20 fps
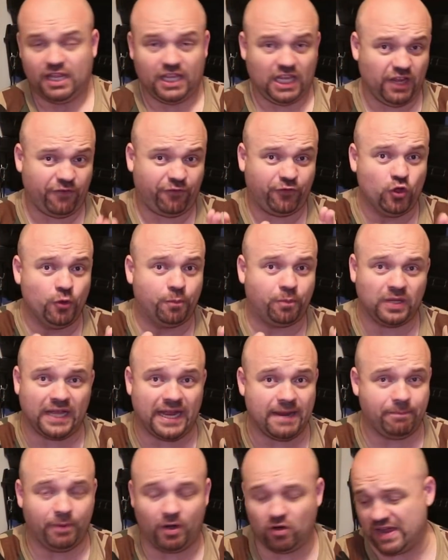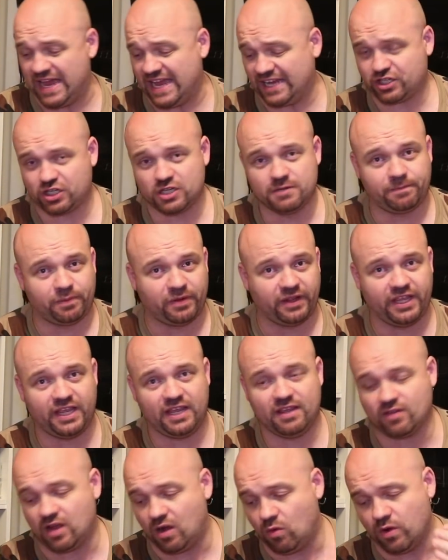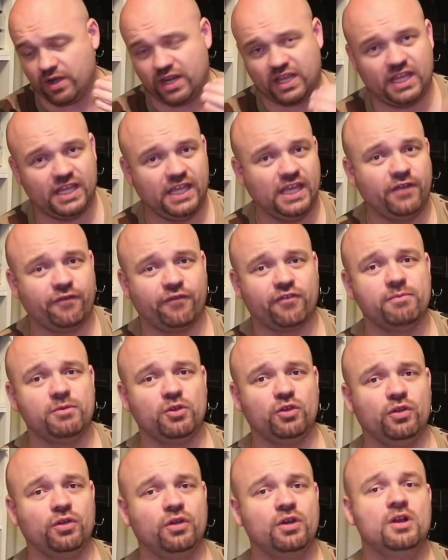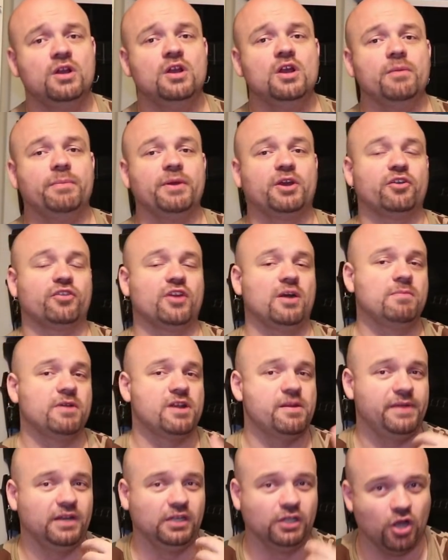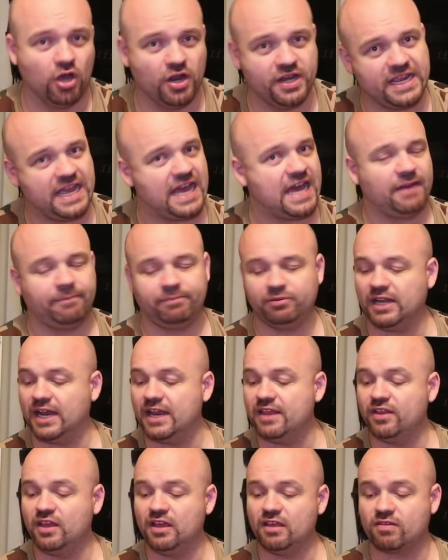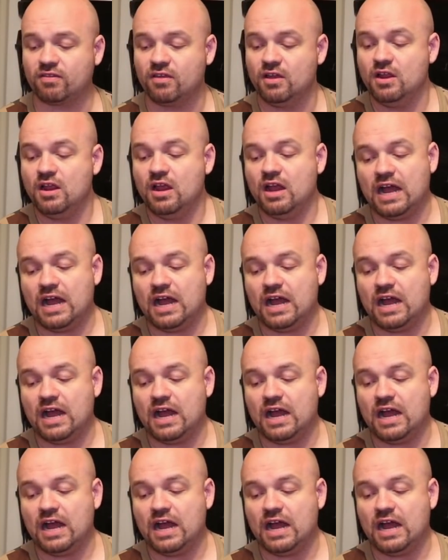If you play bolt action, please, I want to hear from you, because I'm going to be learning how to play this.